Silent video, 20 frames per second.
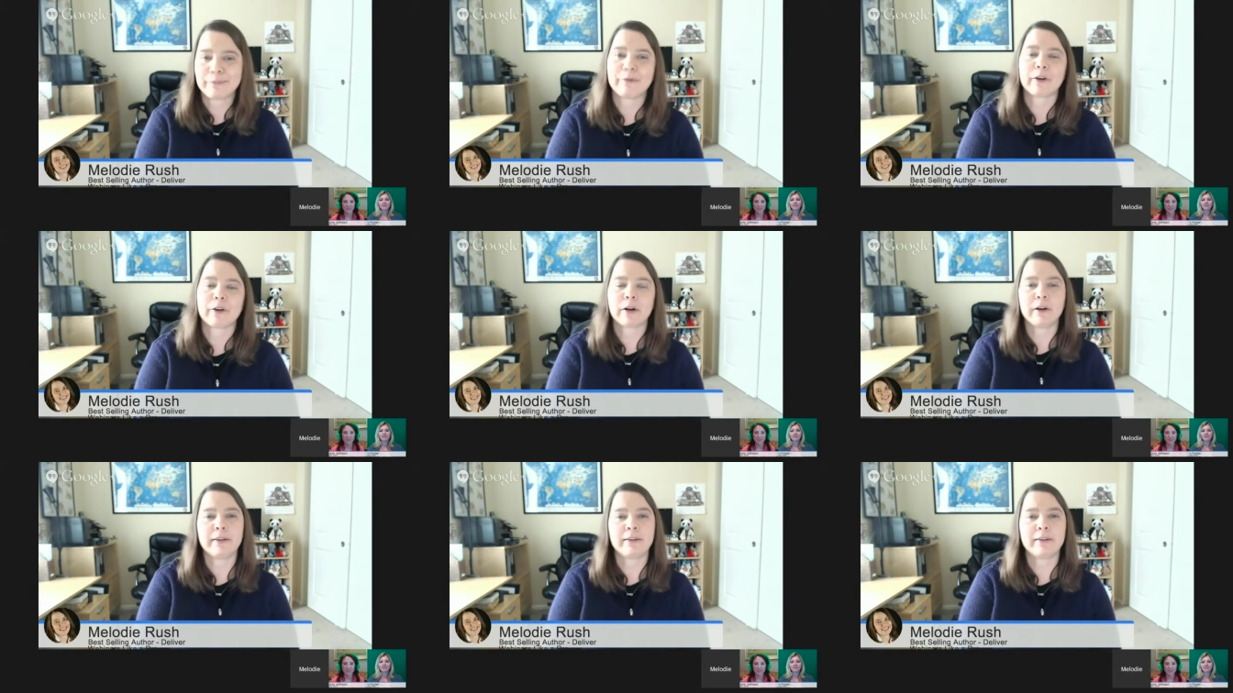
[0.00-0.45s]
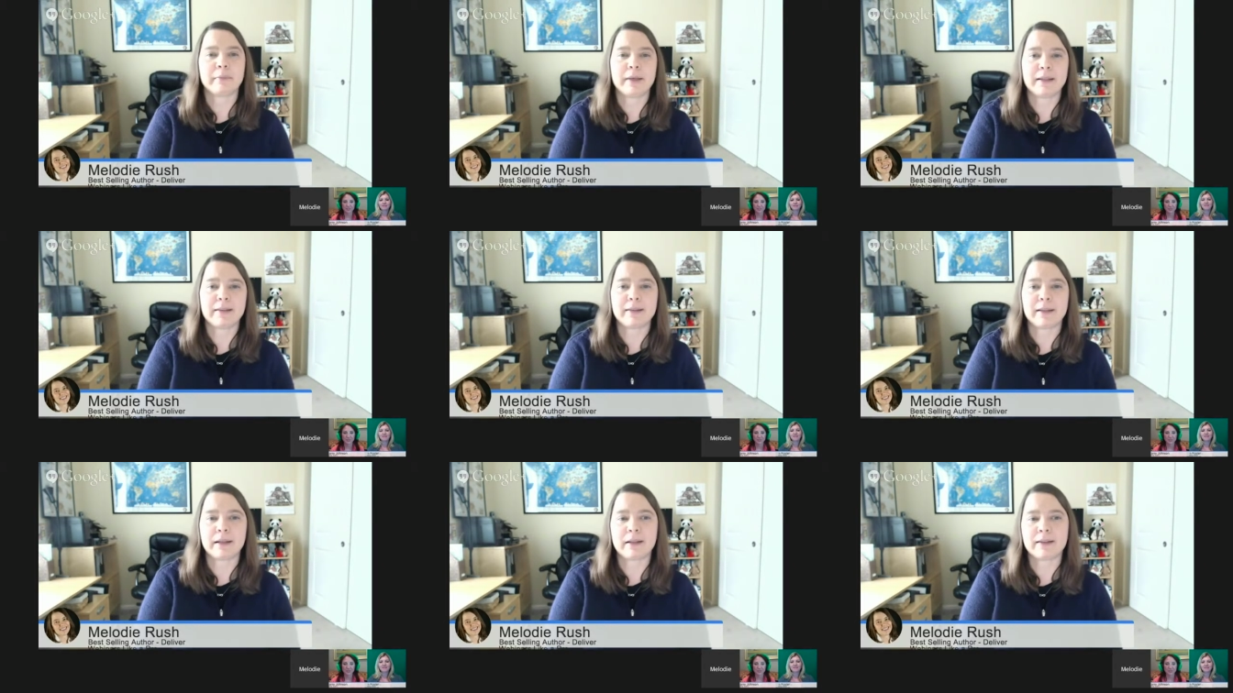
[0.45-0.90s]
for
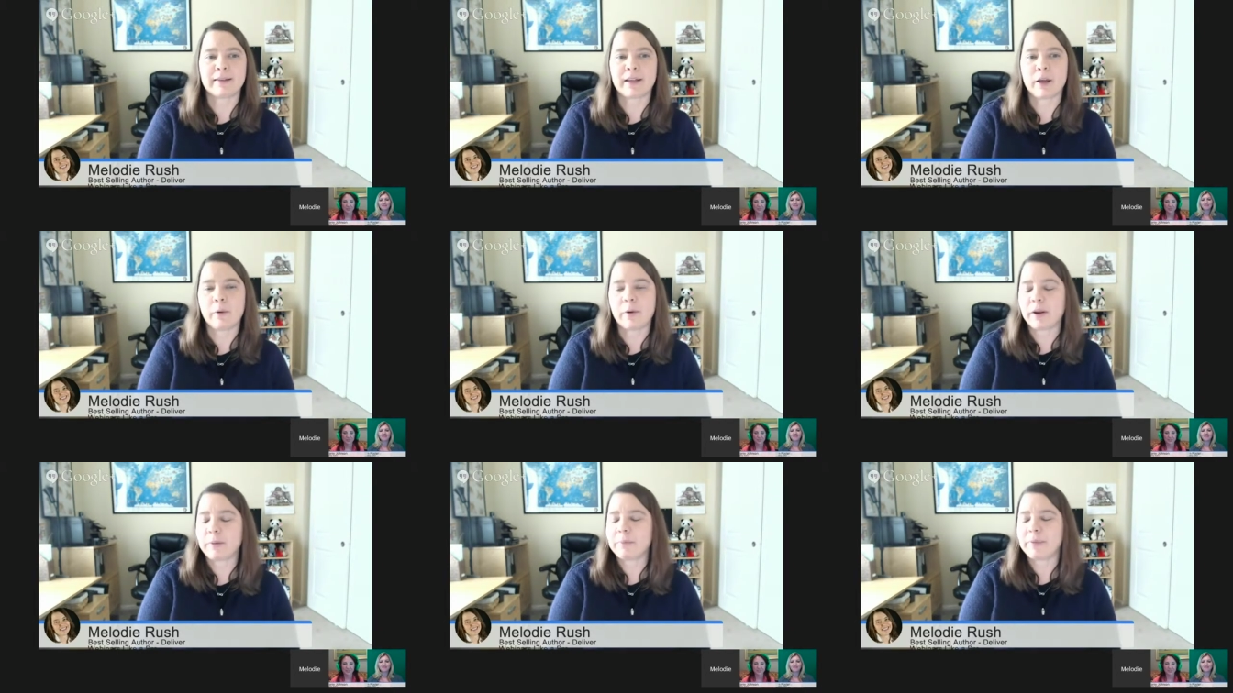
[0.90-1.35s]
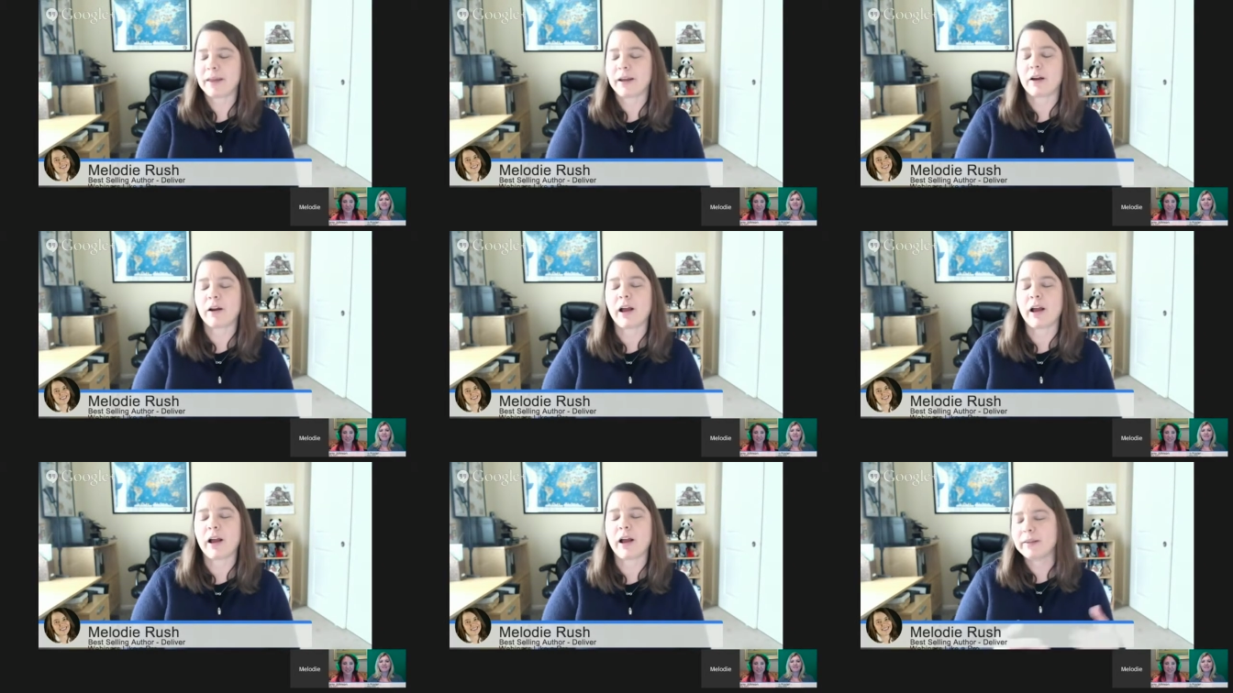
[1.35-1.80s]
Christmas, and so when I'm
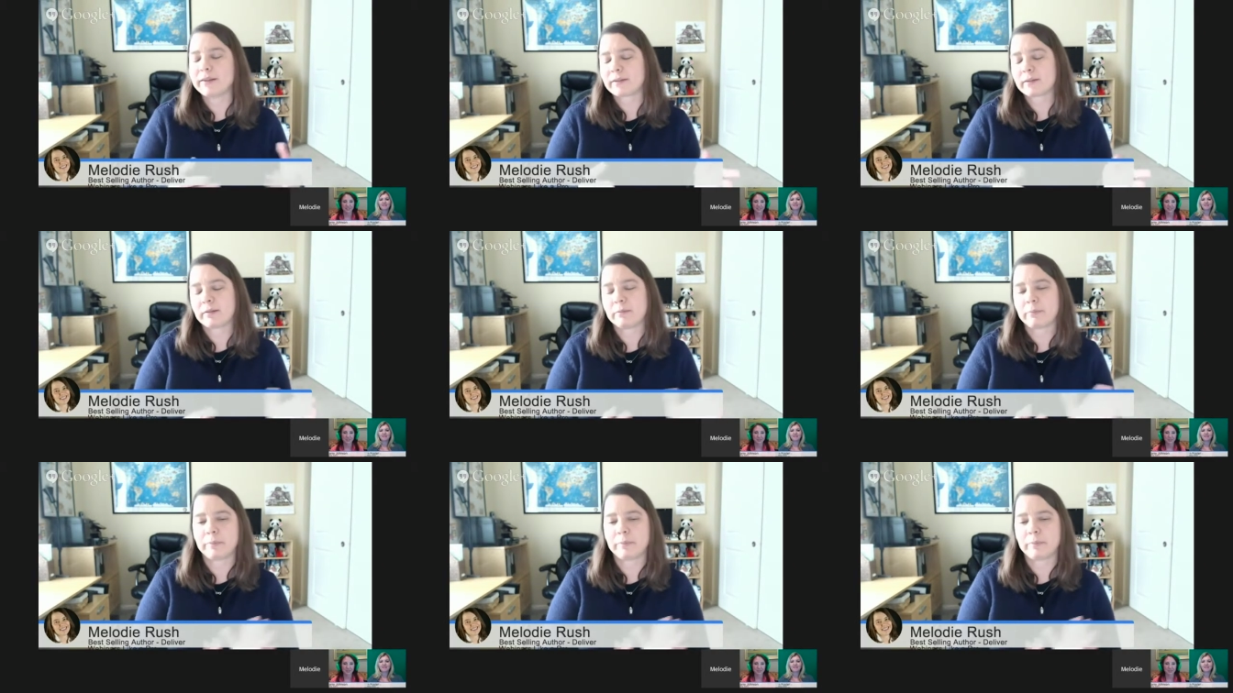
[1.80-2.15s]
there, I always